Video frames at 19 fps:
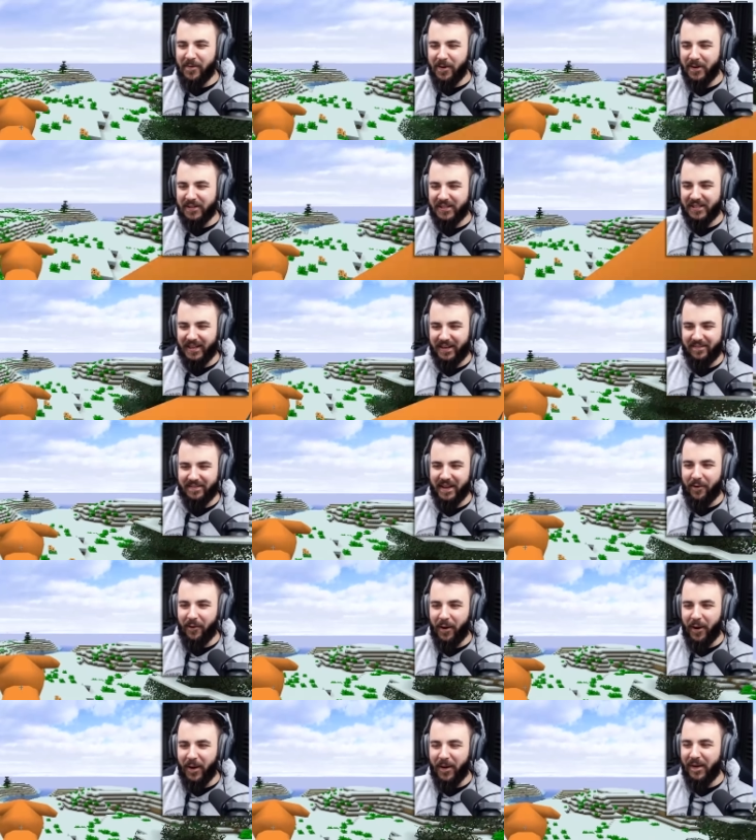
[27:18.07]
more sheep that
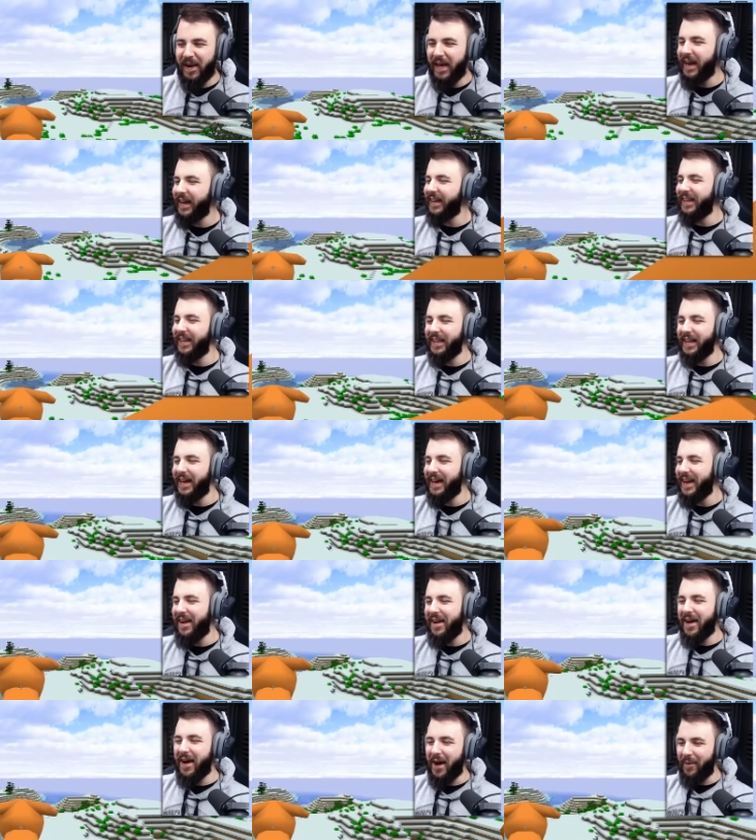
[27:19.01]
were all like
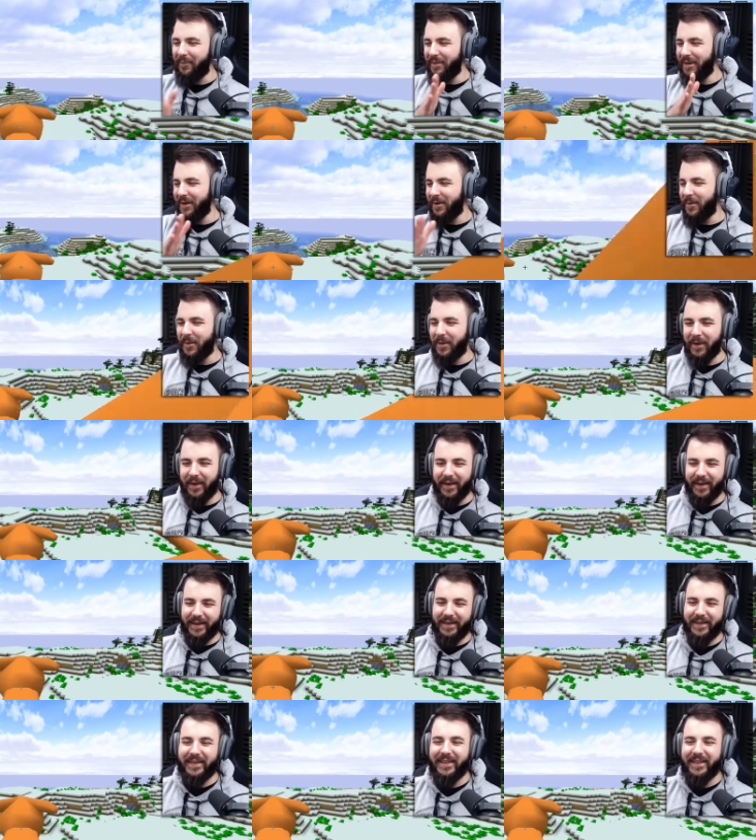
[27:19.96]
lined up in a row.